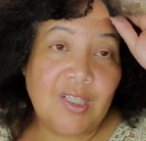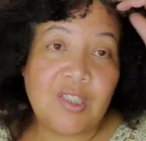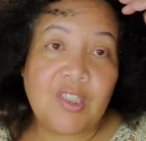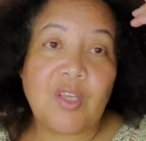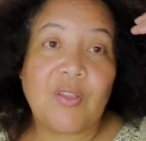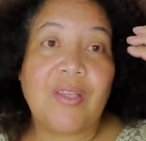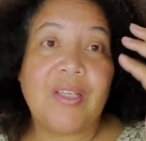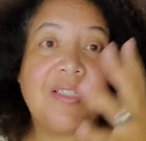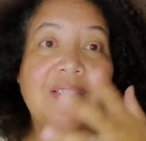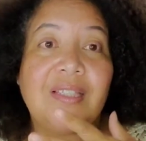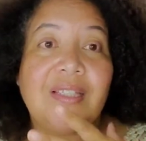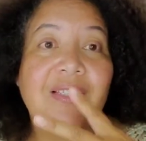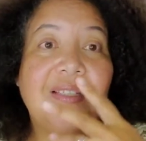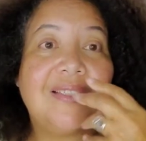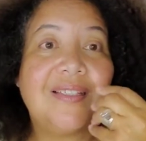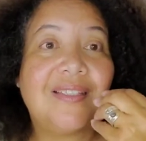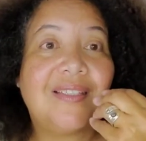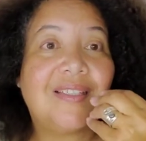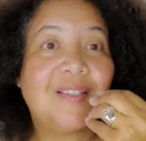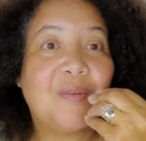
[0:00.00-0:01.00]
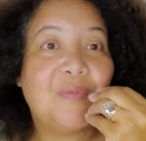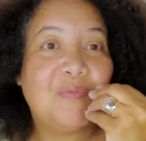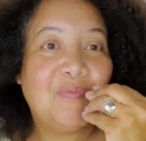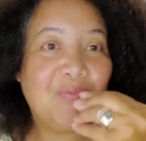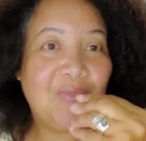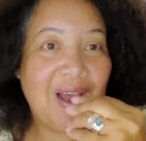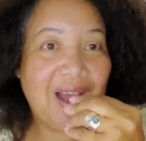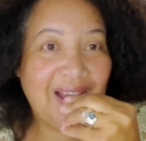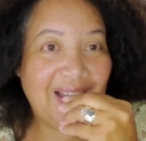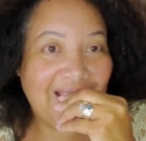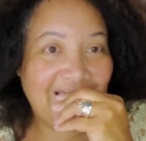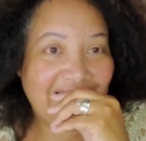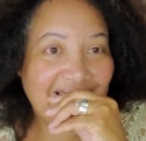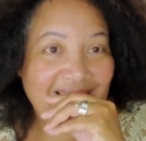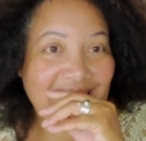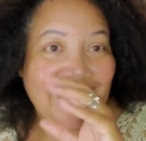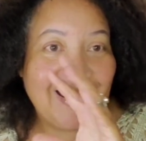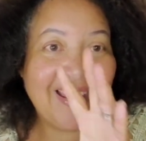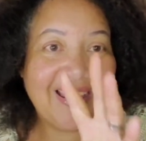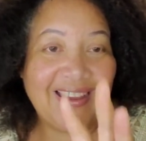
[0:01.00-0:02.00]
So this is
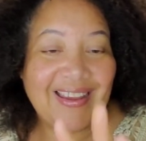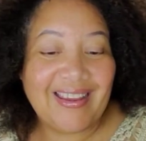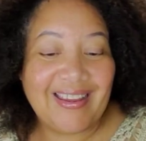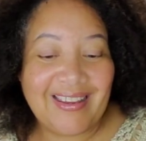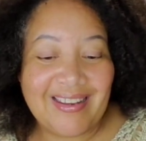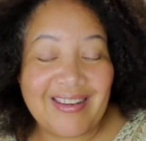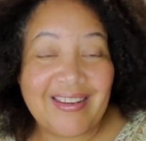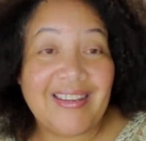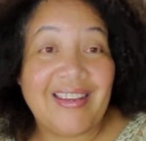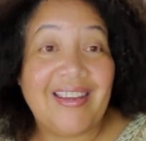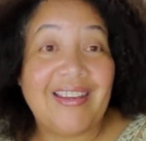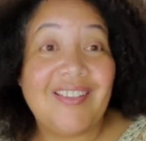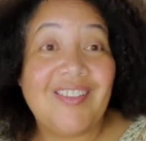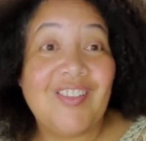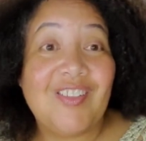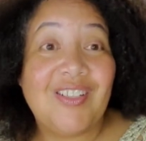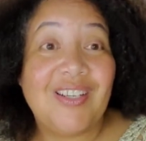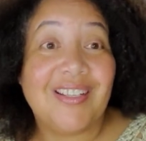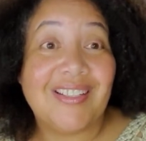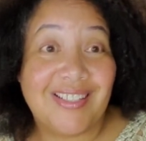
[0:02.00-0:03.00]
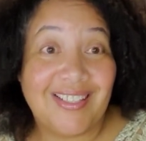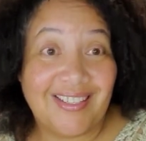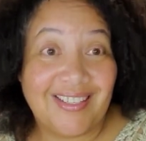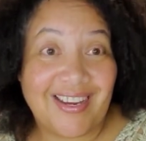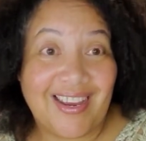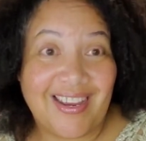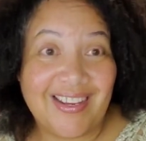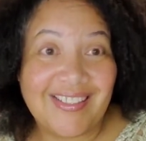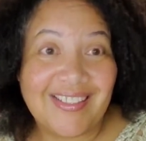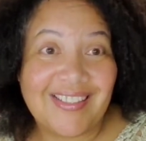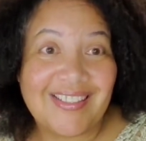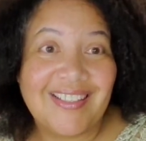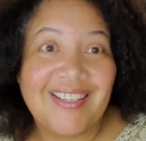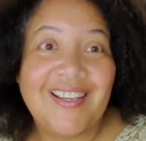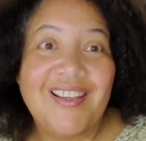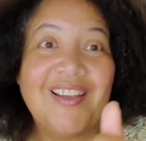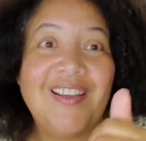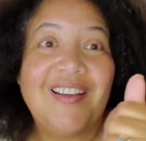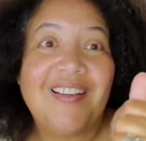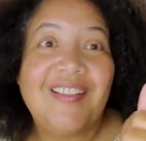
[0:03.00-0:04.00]
my ending, just in case.
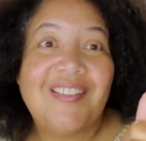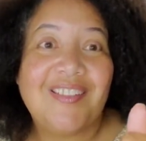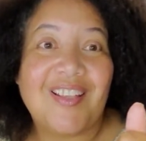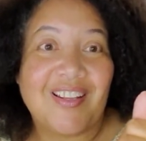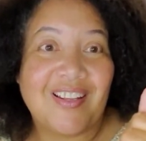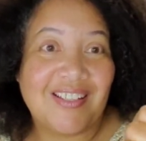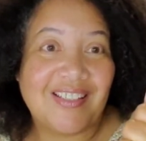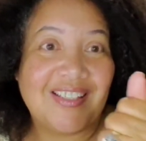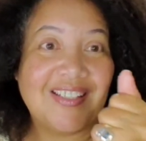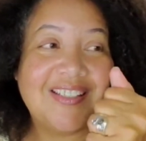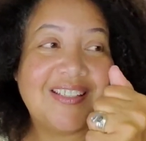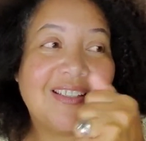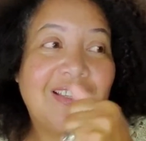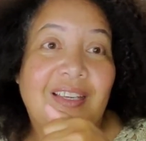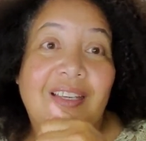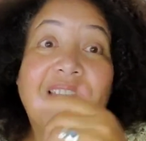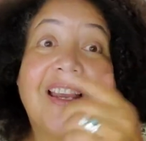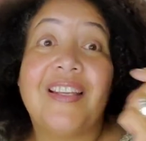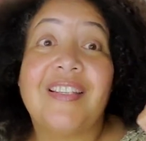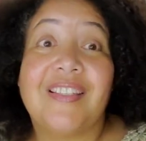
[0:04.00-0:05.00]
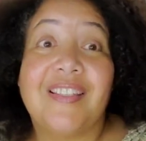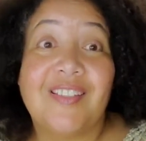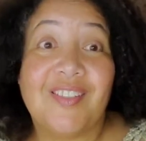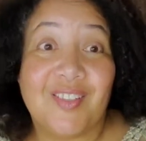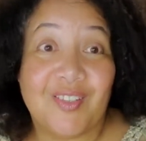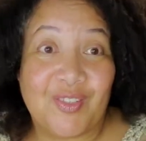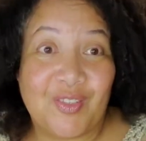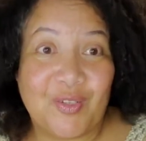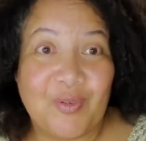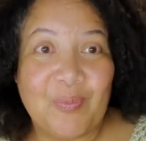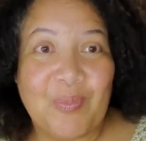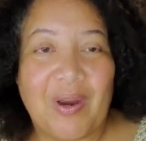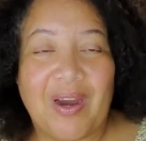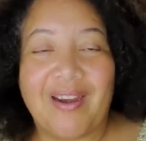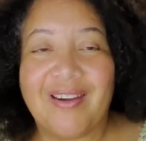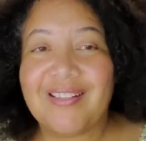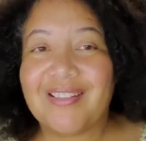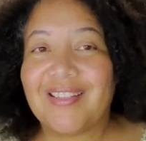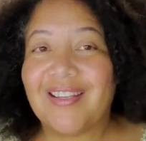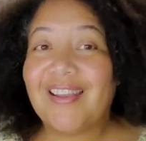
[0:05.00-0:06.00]
So this is in case these are two
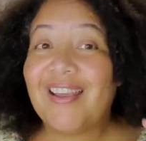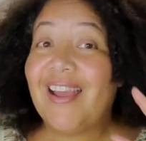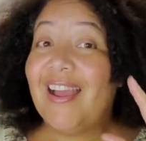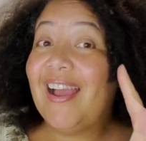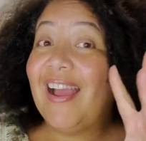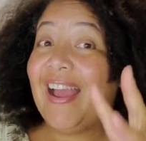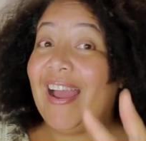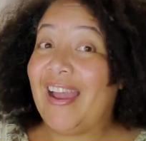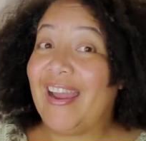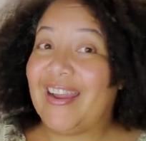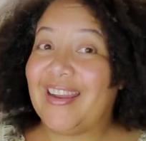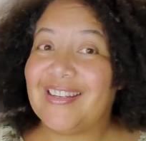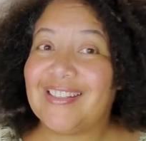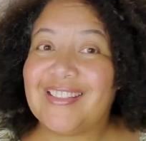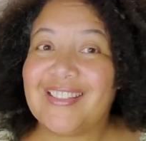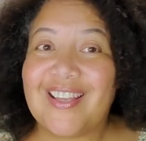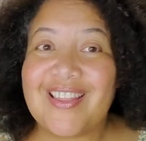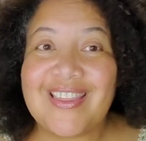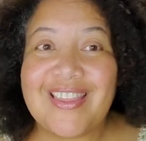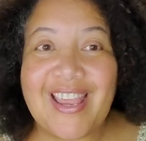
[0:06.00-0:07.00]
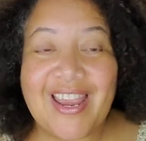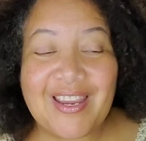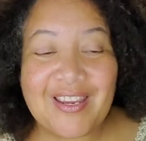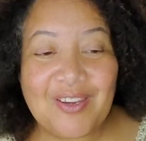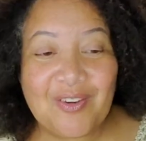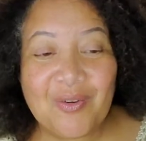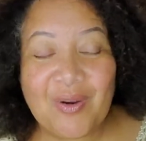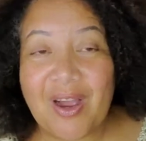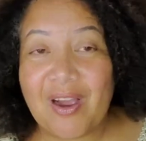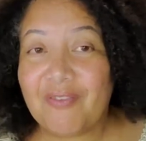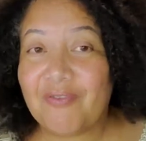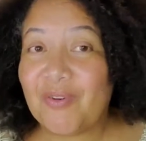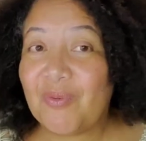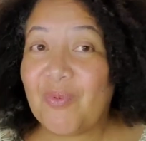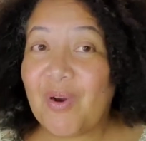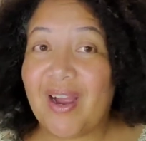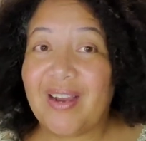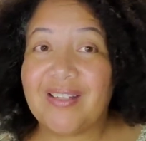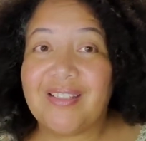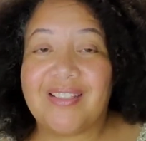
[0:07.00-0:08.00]
parts. Hey, so thank you all for
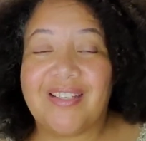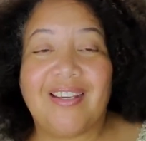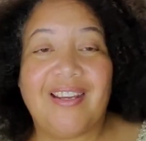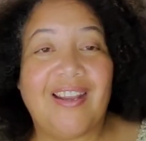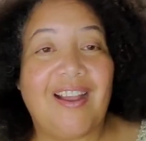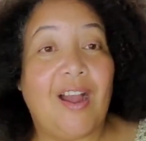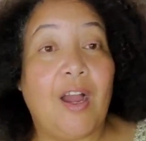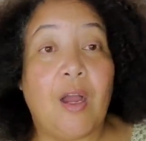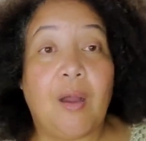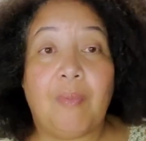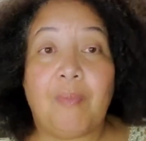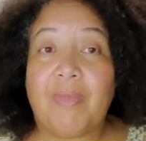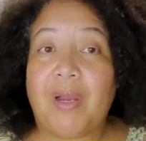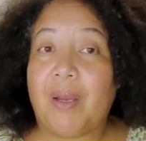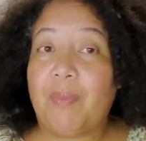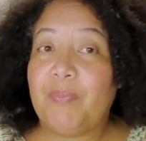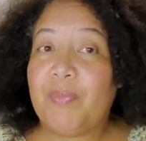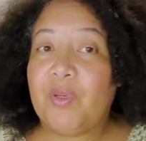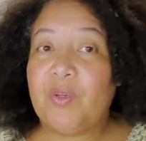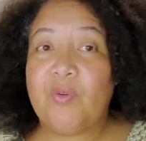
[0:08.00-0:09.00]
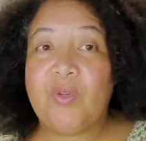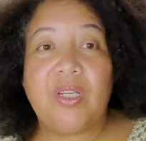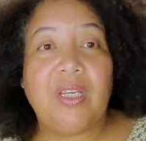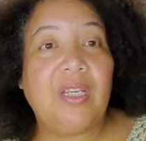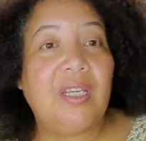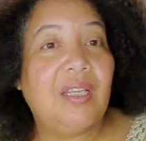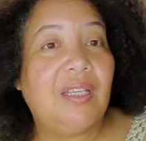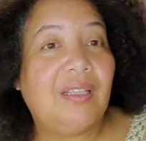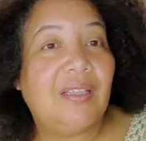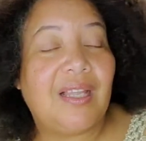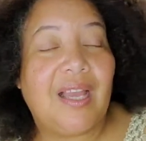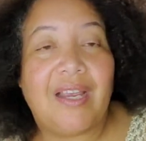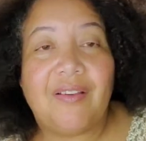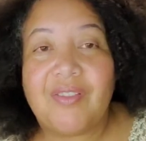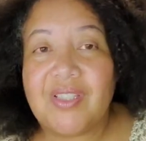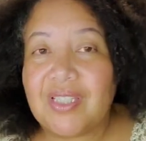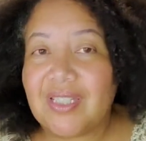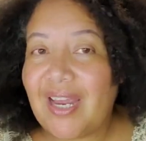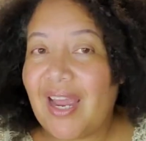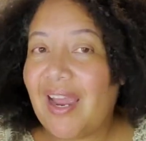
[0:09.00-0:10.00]
watching all my beauty,
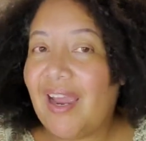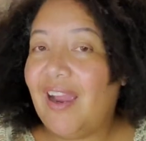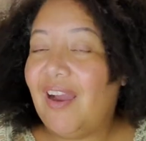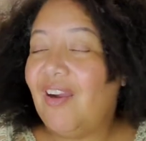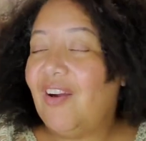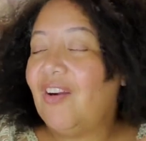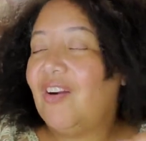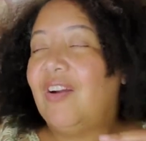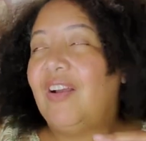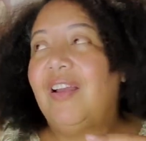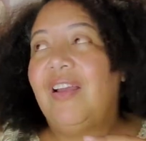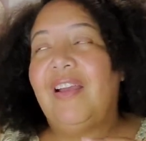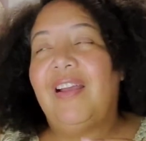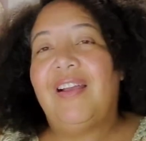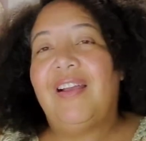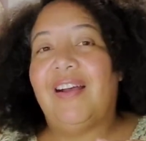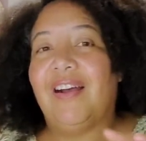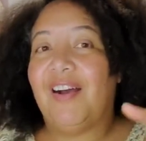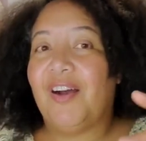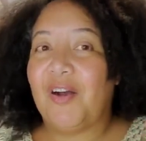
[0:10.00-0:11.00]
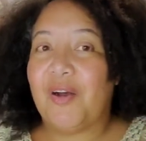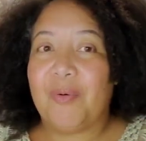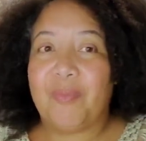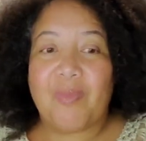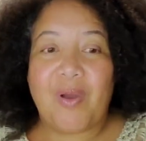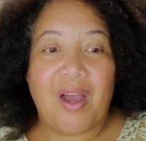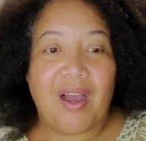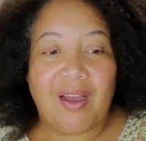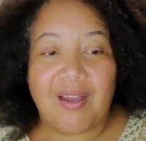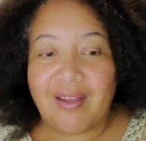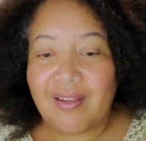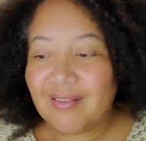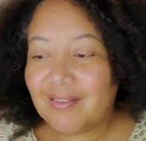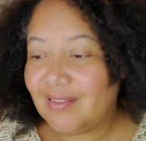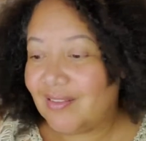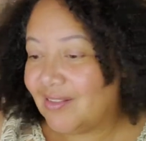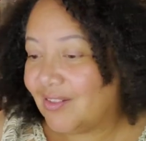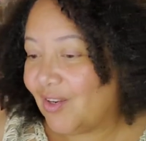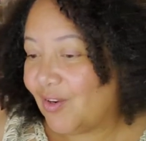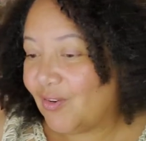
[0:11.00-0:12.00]
lifestyle, all,
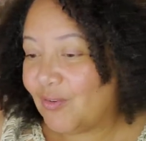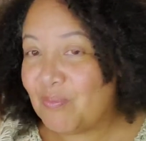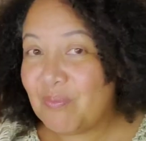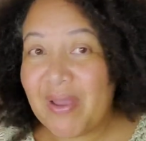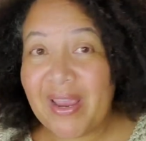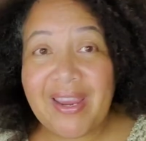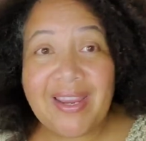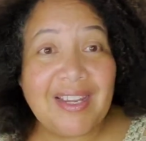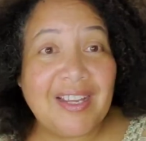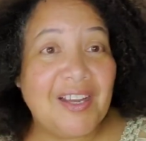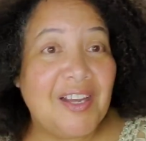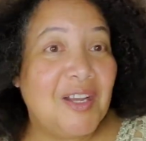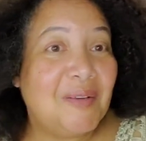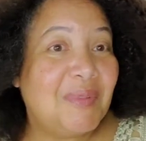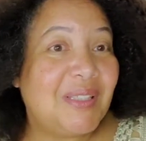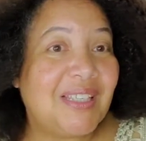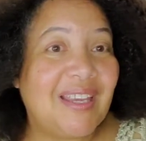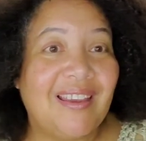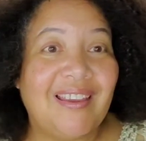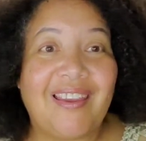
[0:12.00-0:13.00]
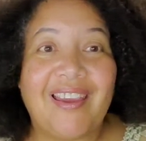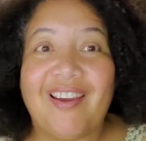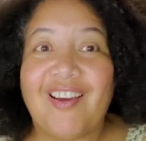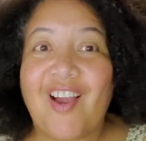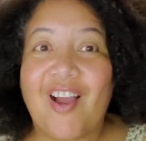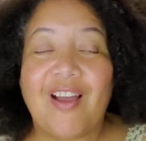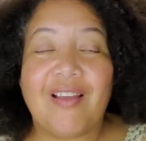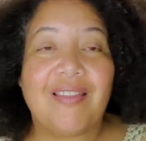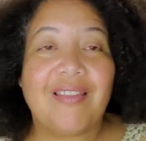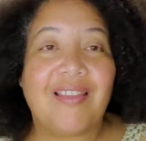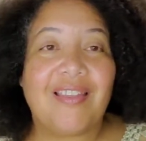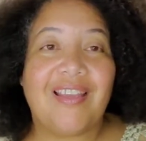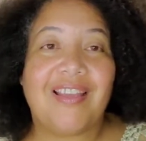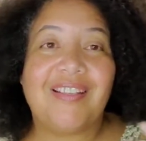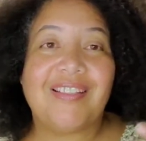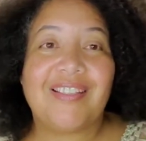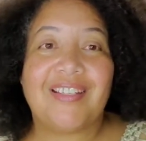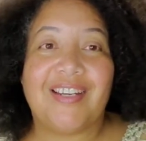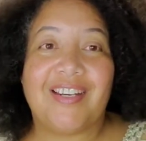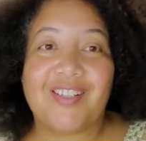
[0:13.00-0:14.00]
you know, makeup, skincare, all the
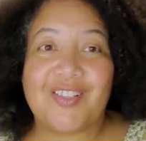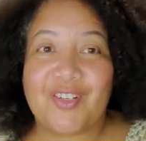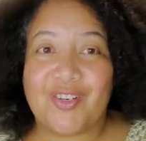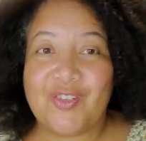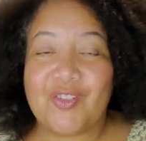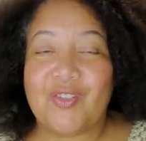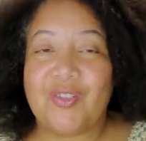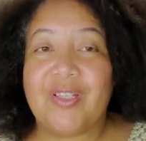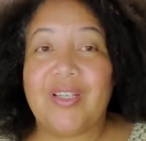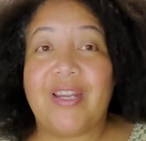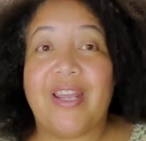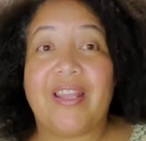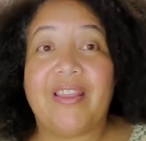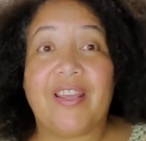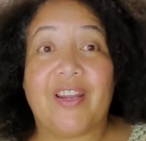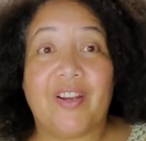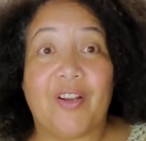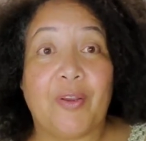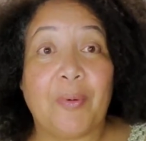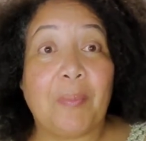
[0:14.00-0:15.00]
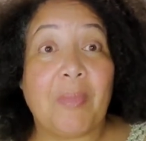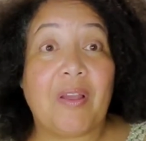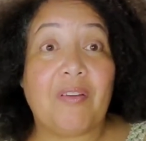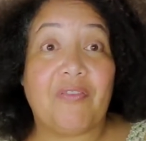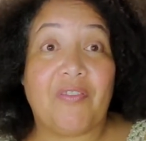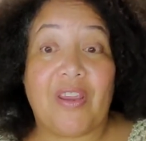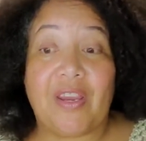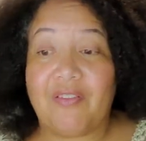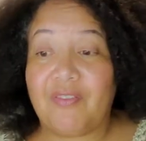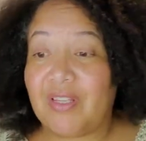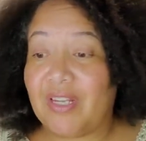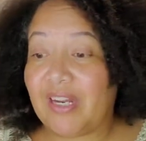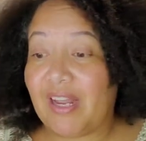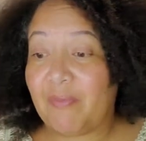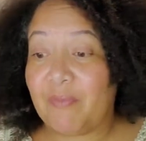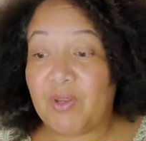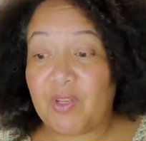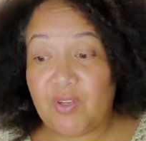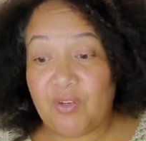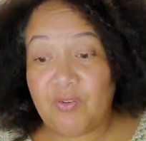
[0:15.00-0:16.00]
things that I showed you today that are in my favorite, that
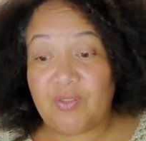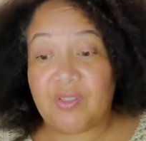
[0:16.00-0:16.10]
I've been